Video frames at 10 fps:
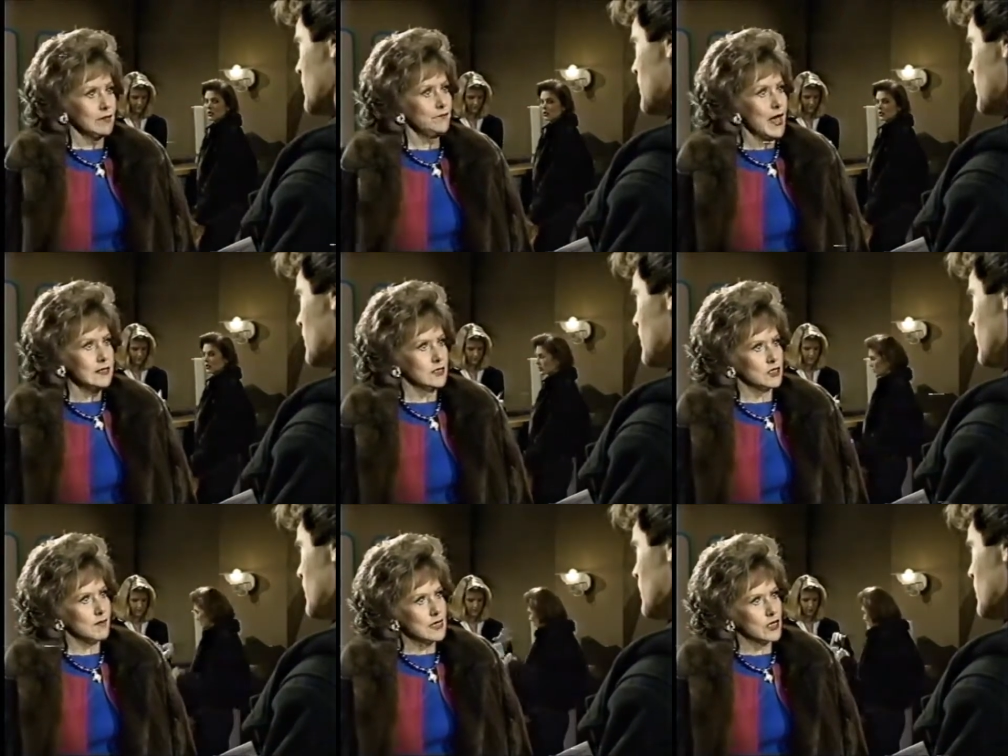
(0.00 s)
taken
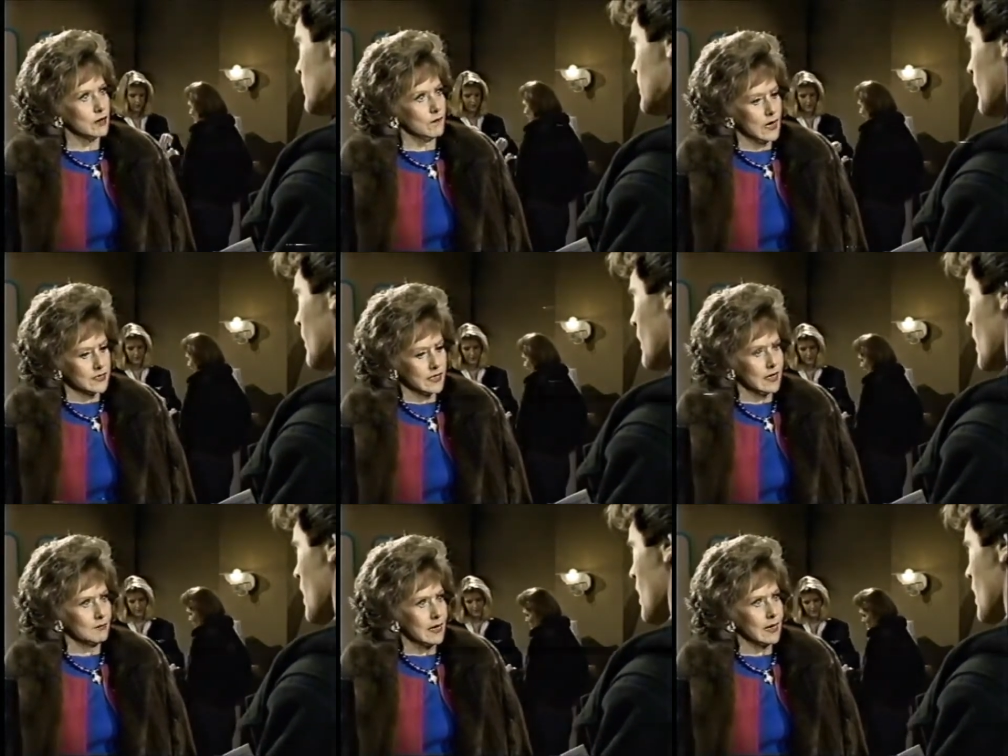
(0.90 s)
advantage of my
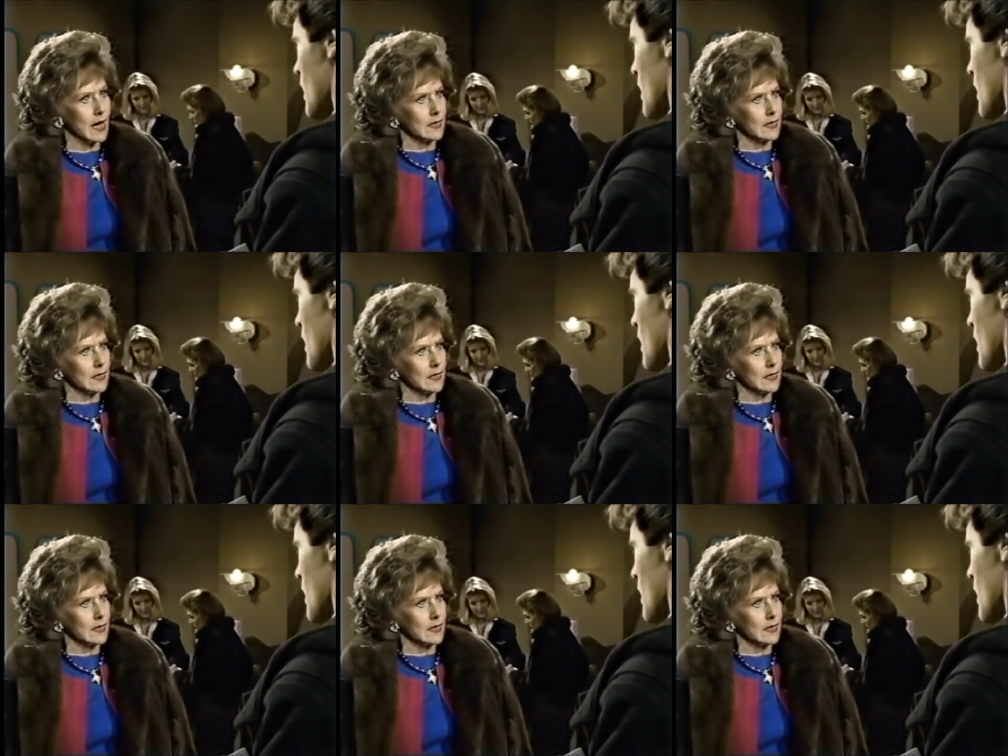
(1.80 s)
generosity and my